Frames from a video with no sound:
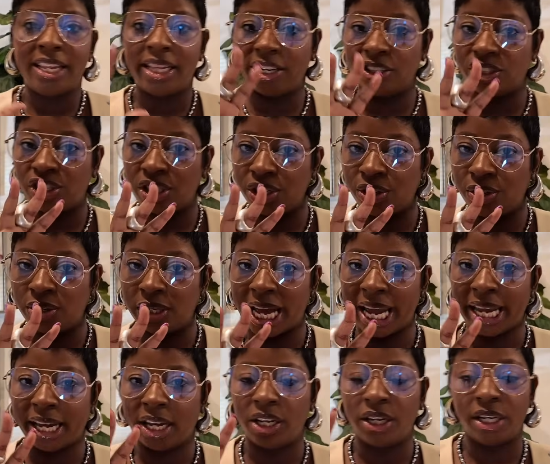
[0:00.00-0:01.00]
They're still
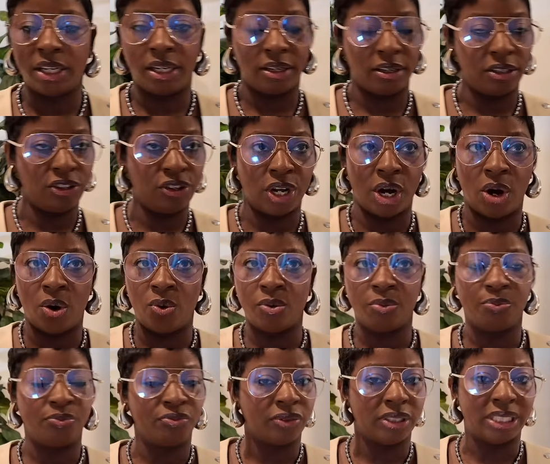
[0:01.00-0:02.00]
like good, you
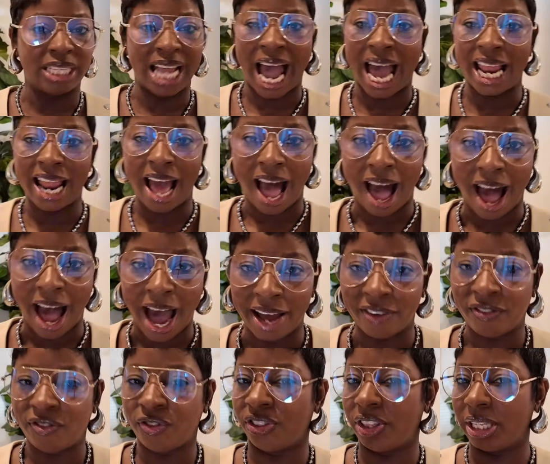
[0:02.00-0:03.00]
know, not hot
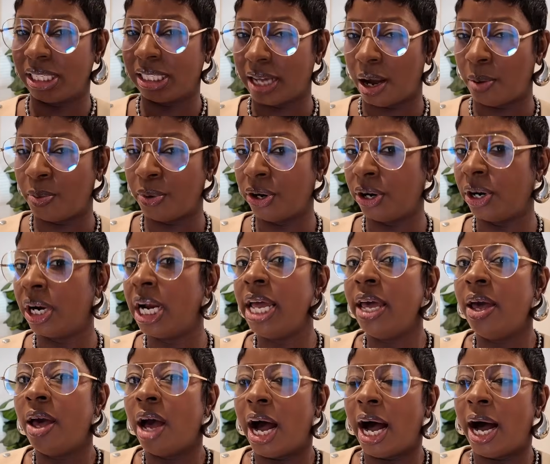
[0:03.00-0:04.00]
for the summer,
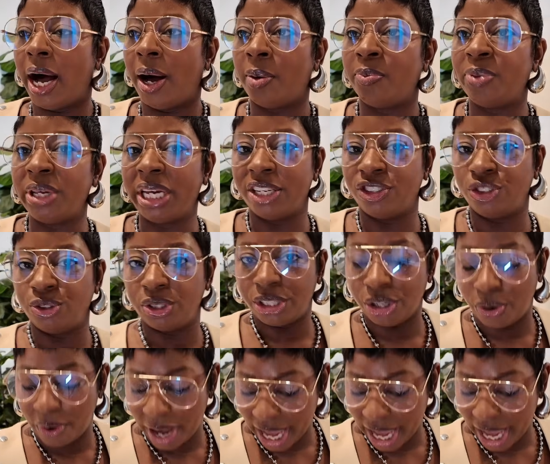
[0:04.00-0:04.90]
because you still